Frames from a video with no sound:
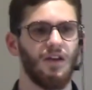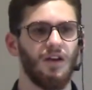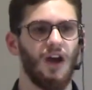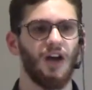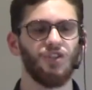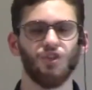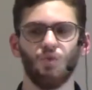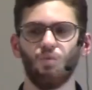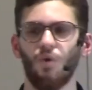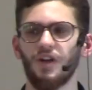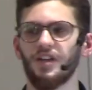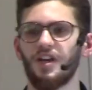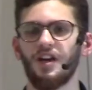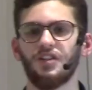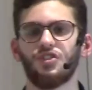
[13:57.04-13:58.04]
under
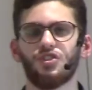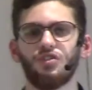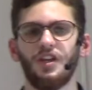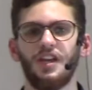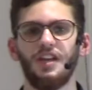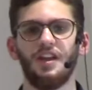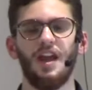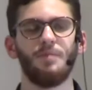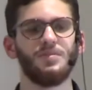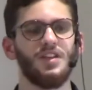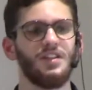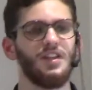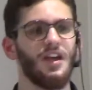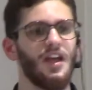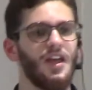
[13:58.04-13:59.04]
one country. He named
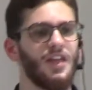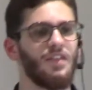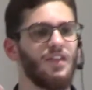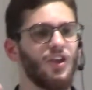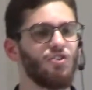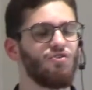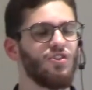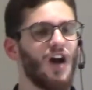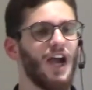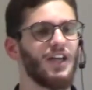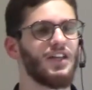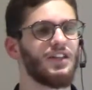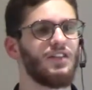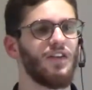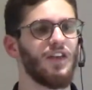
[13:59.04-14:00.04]
it the
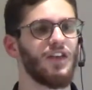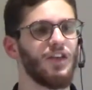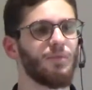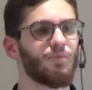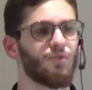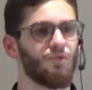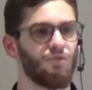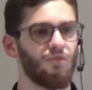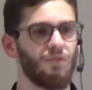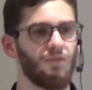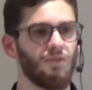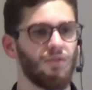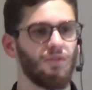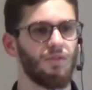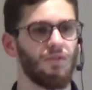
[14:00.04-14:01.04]
United Hebrew
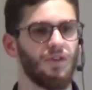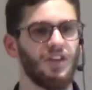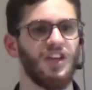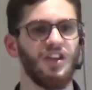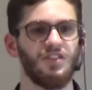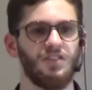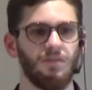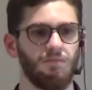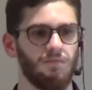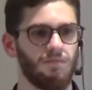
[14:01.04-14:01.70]
Kingdom.